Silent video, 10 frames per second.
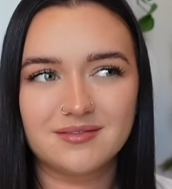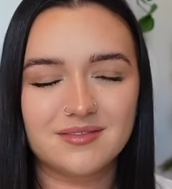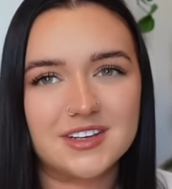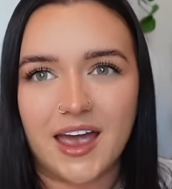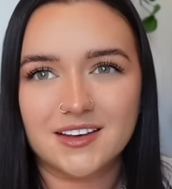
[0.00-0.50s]

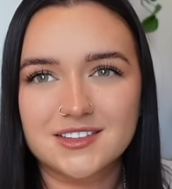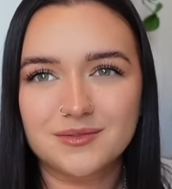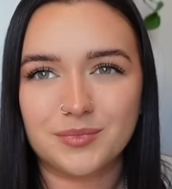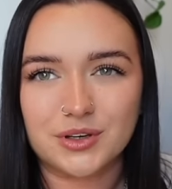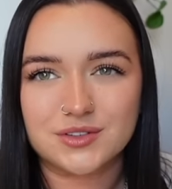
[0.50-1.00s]

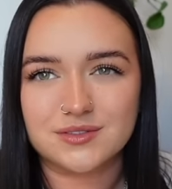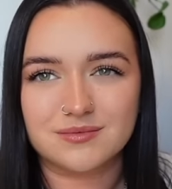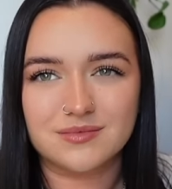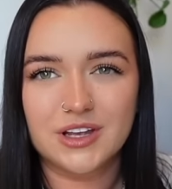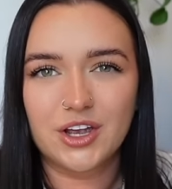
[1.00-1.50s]
sex because
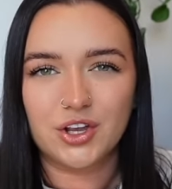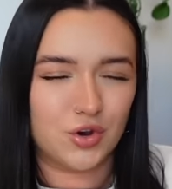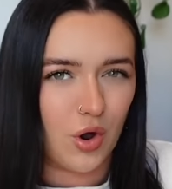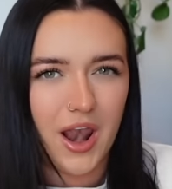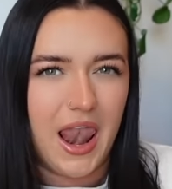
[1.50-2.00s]
you're
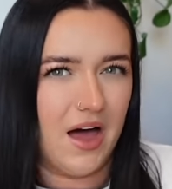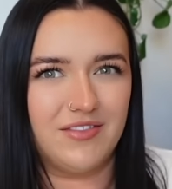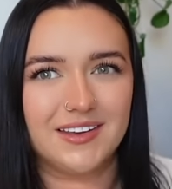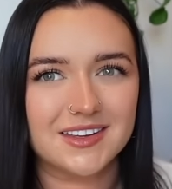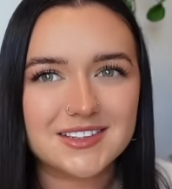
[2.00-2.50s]
not
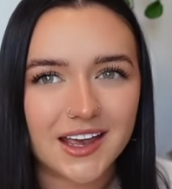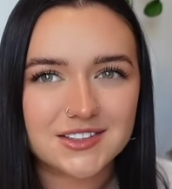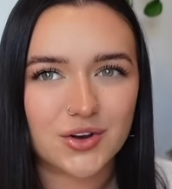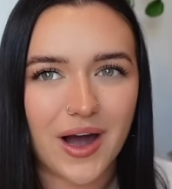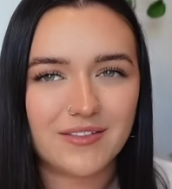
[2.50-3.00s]
loving the sex
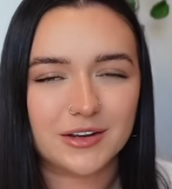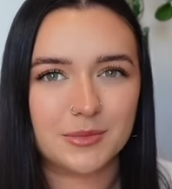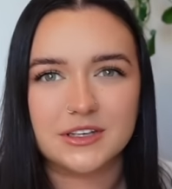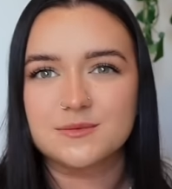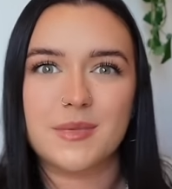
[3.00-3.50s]
that you're having,
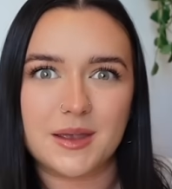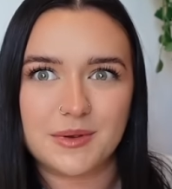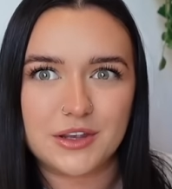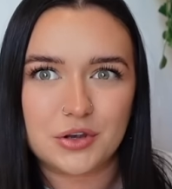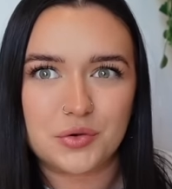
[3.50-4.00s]
because maybe
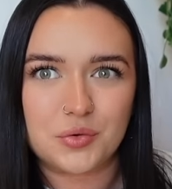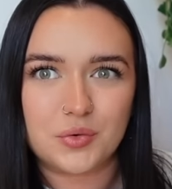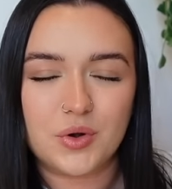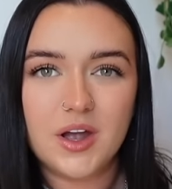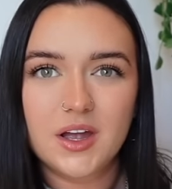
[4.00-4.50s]

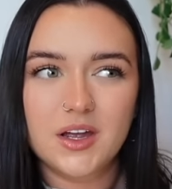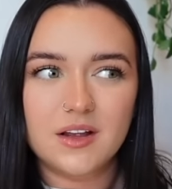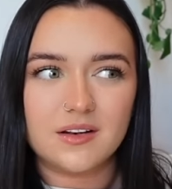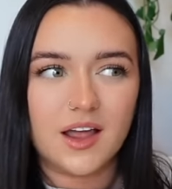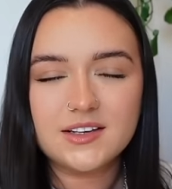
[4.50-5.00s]
you
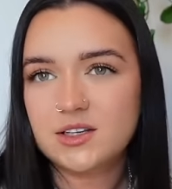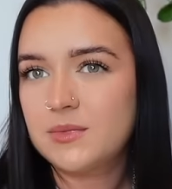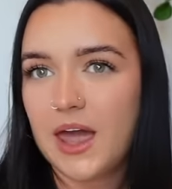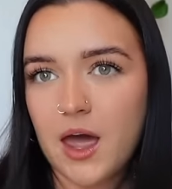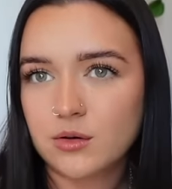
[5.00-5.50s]
like
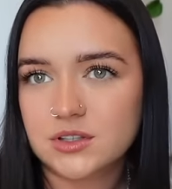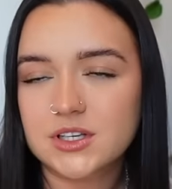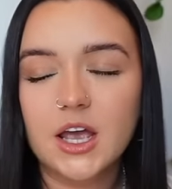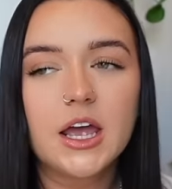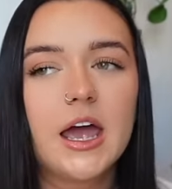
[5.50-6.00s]
something
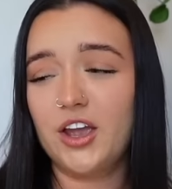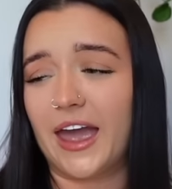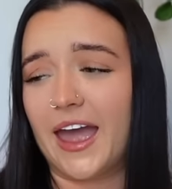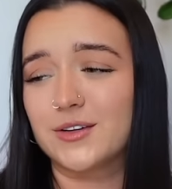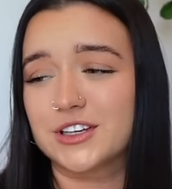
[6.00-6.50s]
else.
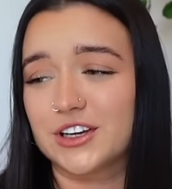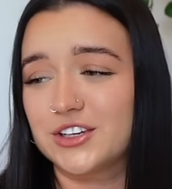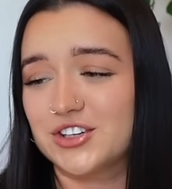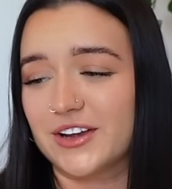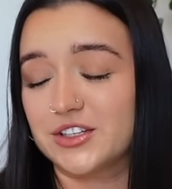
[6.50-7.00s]
Okay, I was gonna go
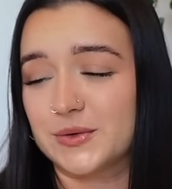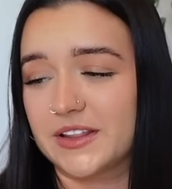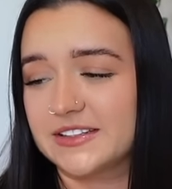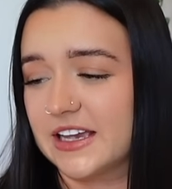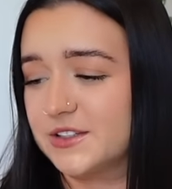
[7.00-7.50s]
straight onto
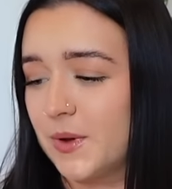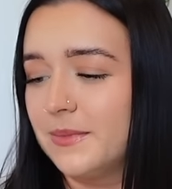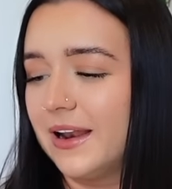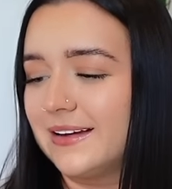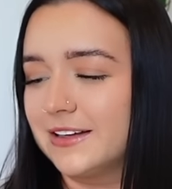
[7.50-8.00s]
another sex one,
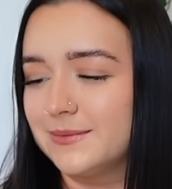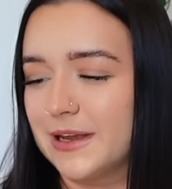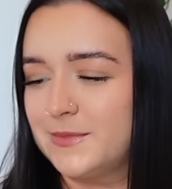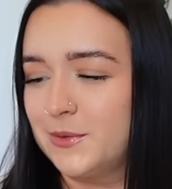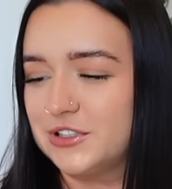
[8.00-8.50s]
but like,
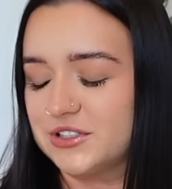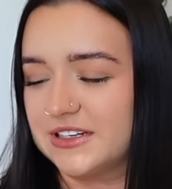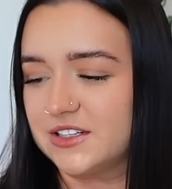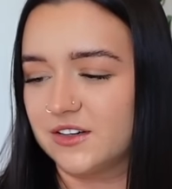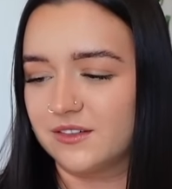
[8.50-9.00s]
maybe we just
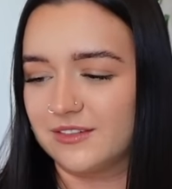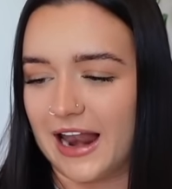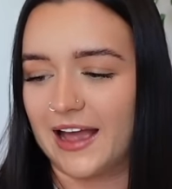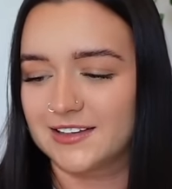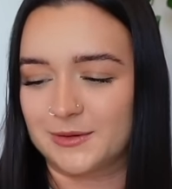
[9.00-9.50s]
need to
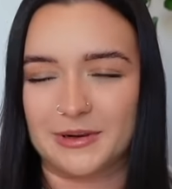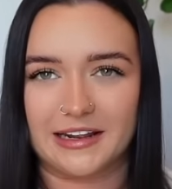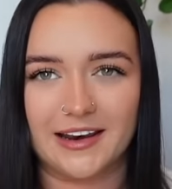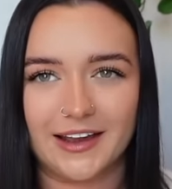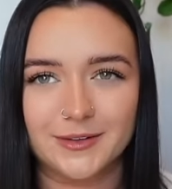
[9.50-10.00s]
relax a
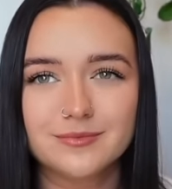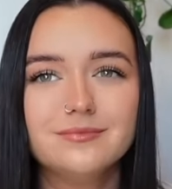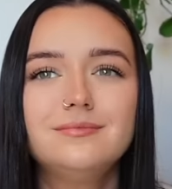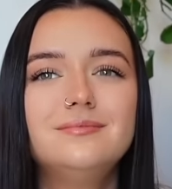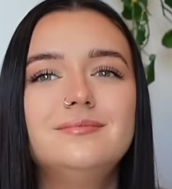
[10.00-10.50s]
minute. Like,
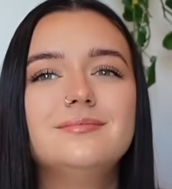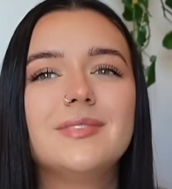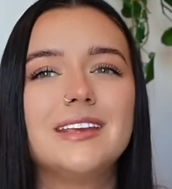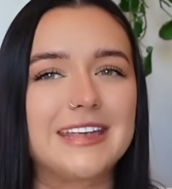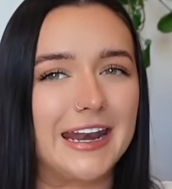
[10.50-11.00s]

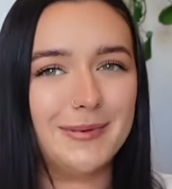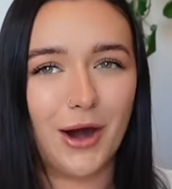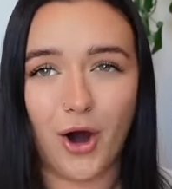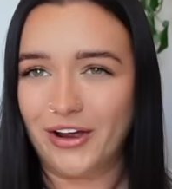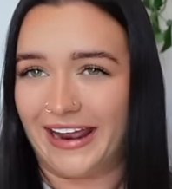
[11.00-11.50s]
it's getting a bit
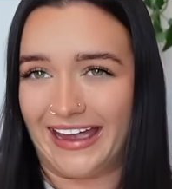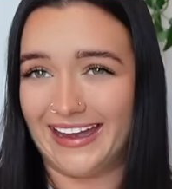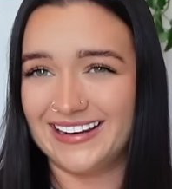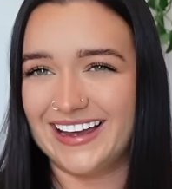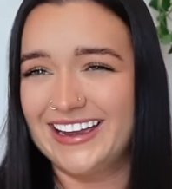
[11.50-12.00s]
hot in
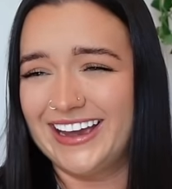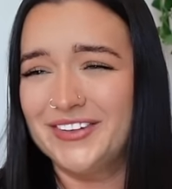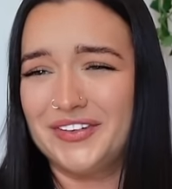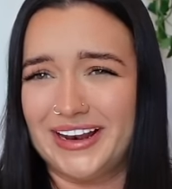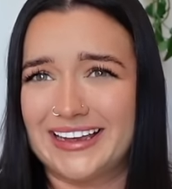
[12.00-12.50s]
here. Like, I
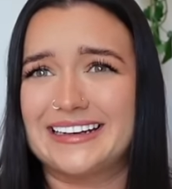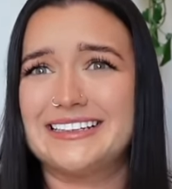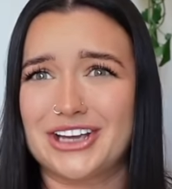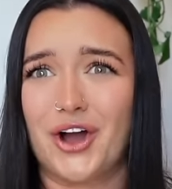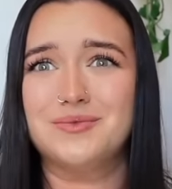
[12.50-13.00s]
feel like I need
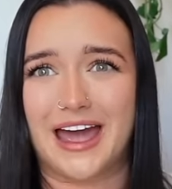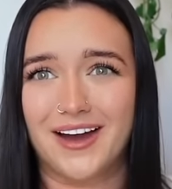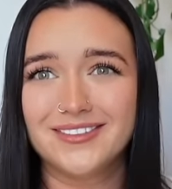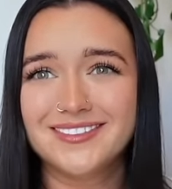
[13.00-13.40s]
to calm down.